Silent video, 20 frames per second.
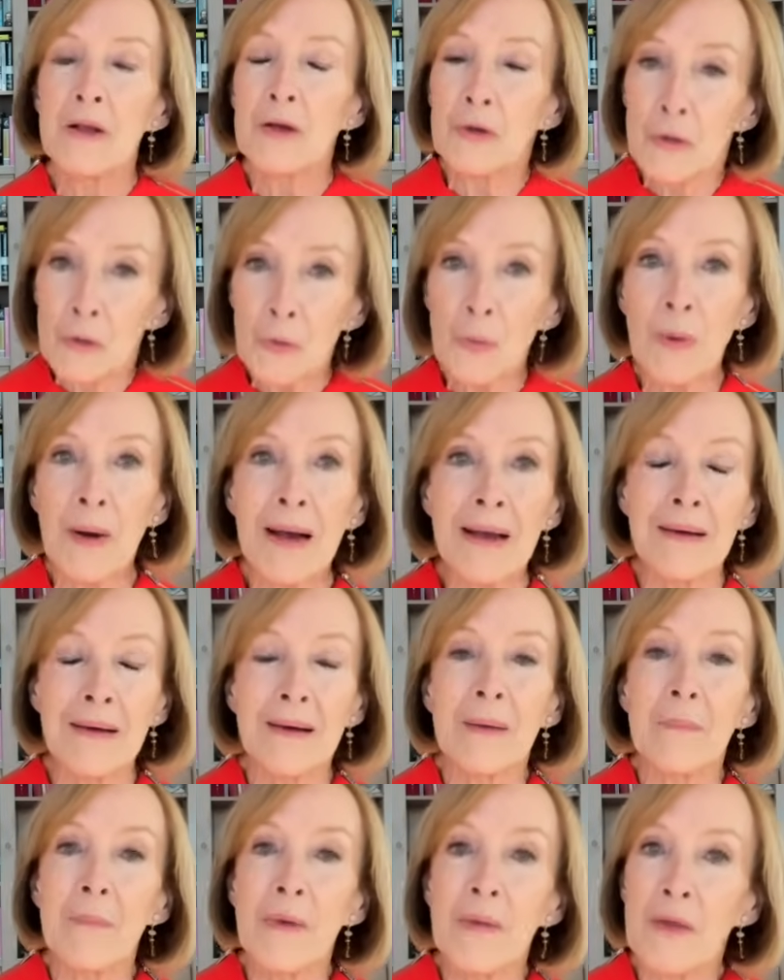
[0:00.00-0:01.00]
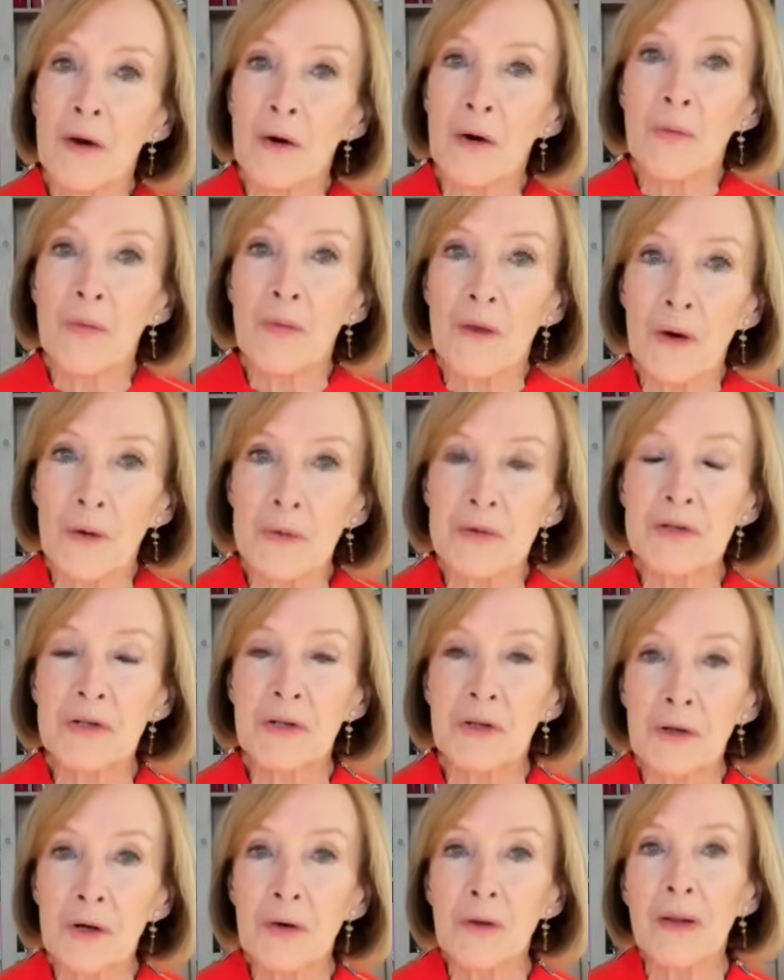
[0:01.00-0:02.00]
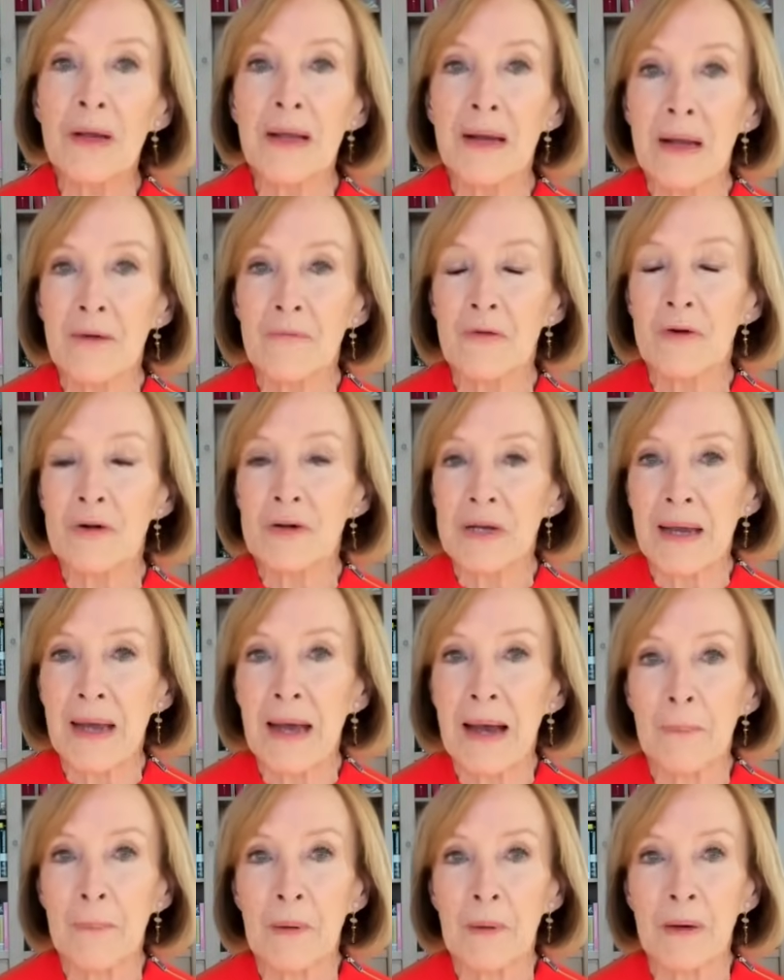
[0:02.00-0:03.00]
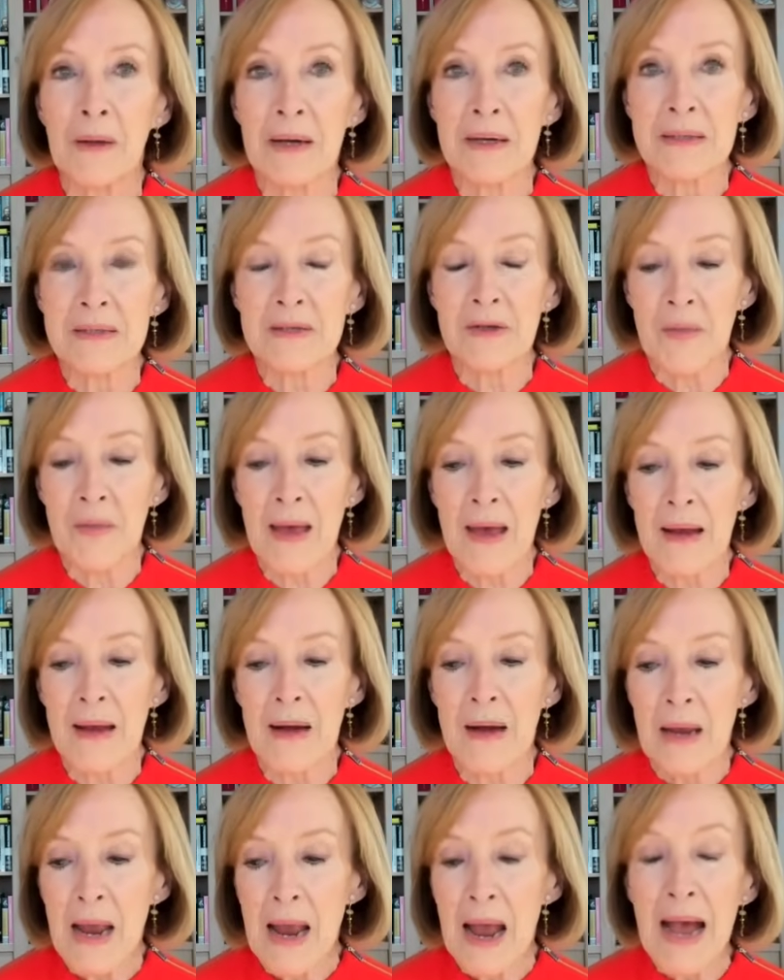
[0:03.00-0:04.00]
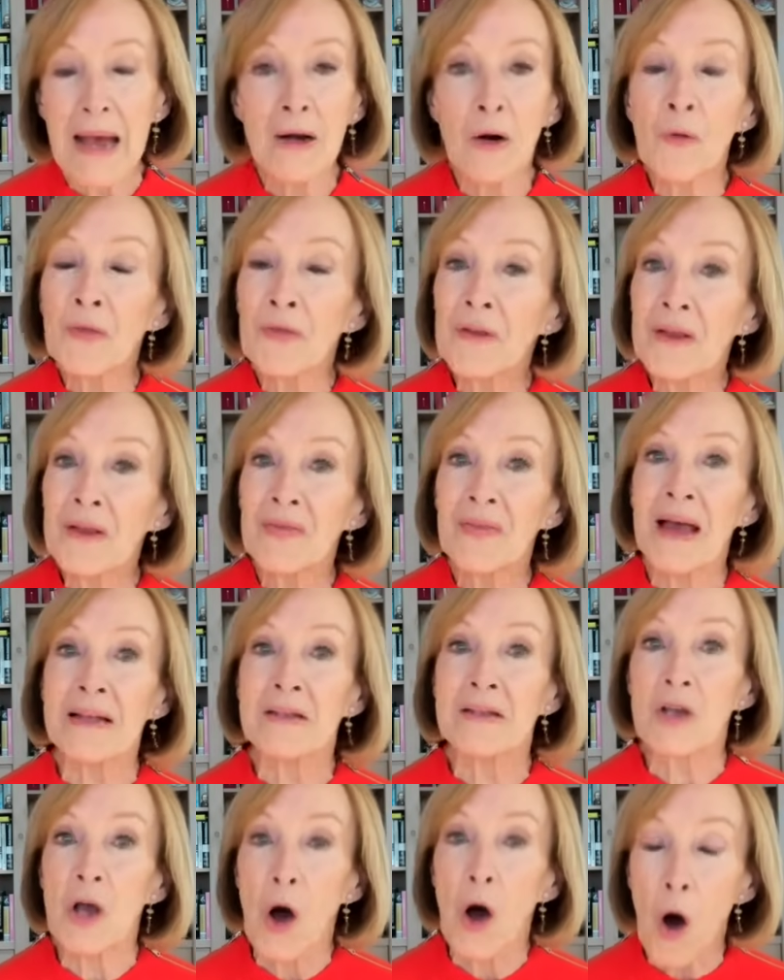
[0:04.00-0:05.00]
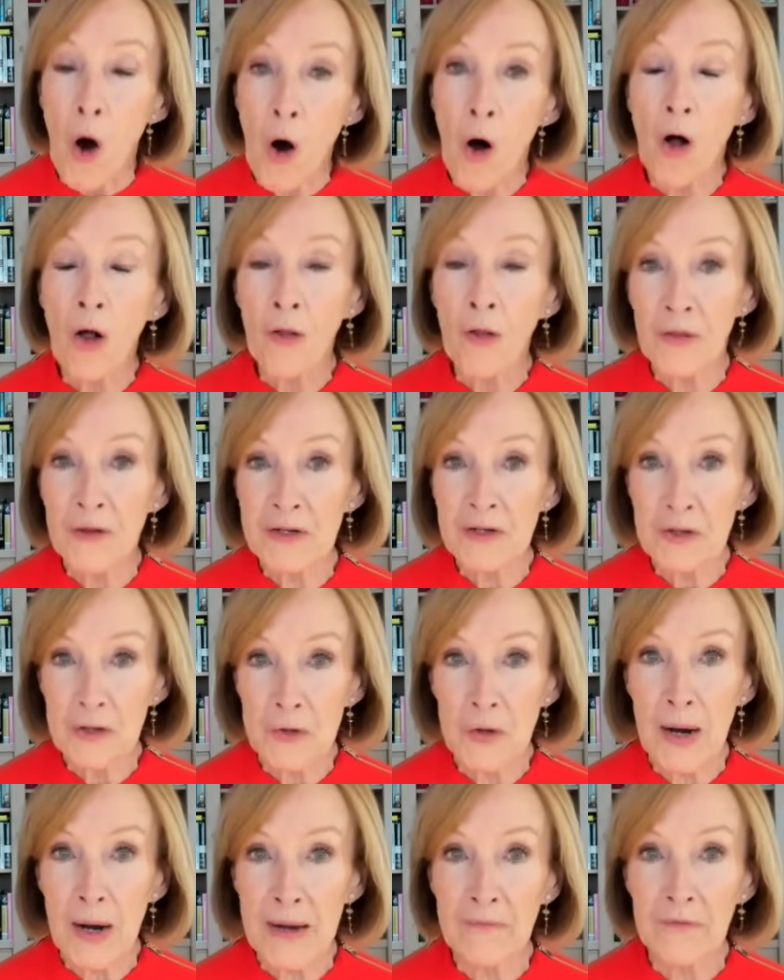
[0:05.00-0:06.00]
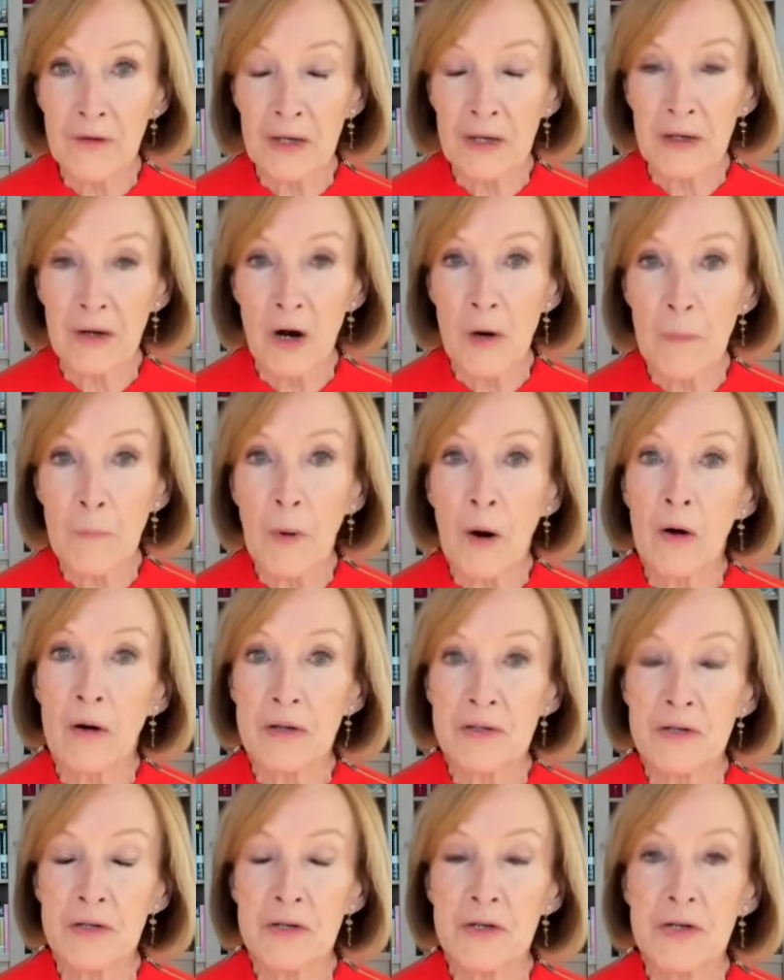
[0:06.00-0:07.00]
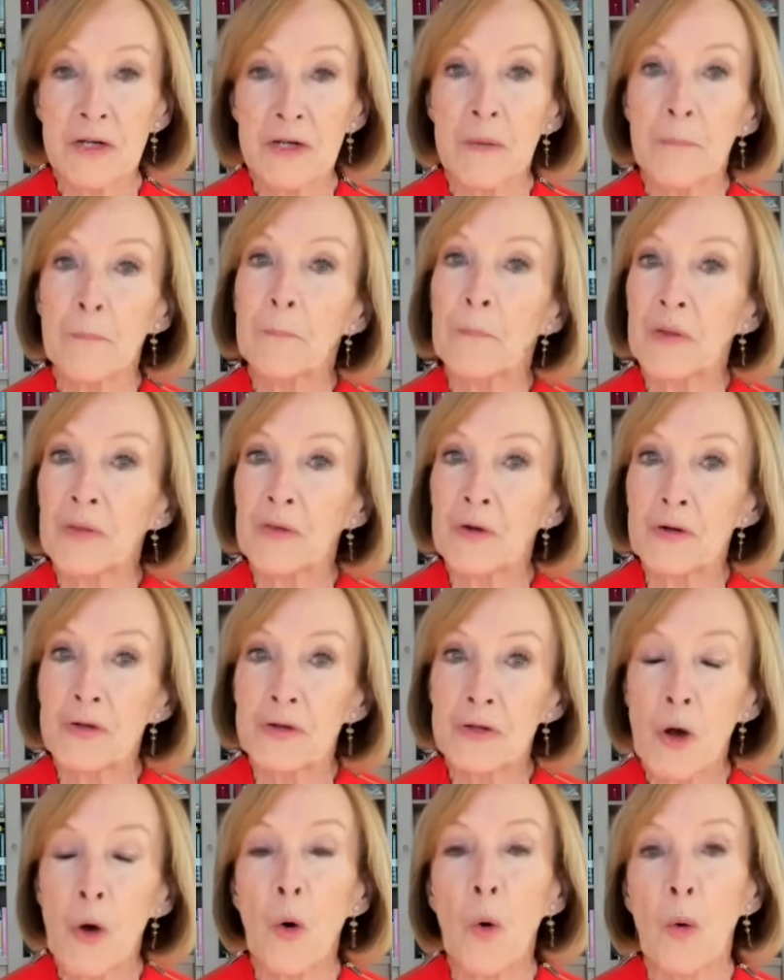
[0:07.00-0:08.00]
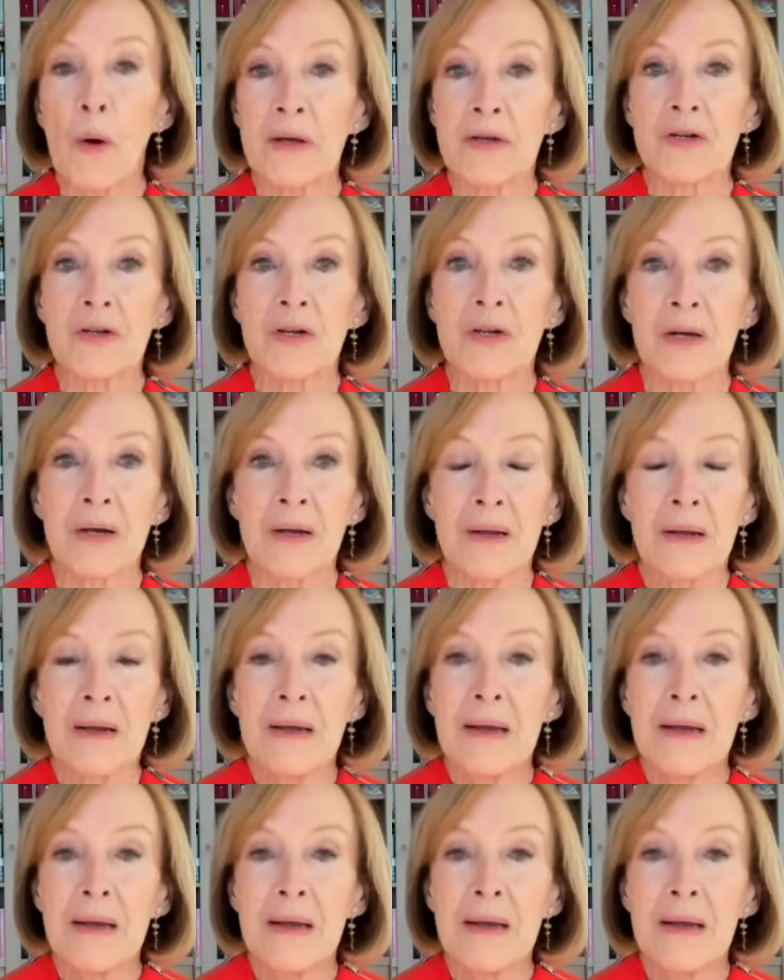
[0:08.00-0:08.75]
you're right. I mean, there is clearly an effort to capitalize on that. I don't think that's all that's driving our partisanship, but there's no question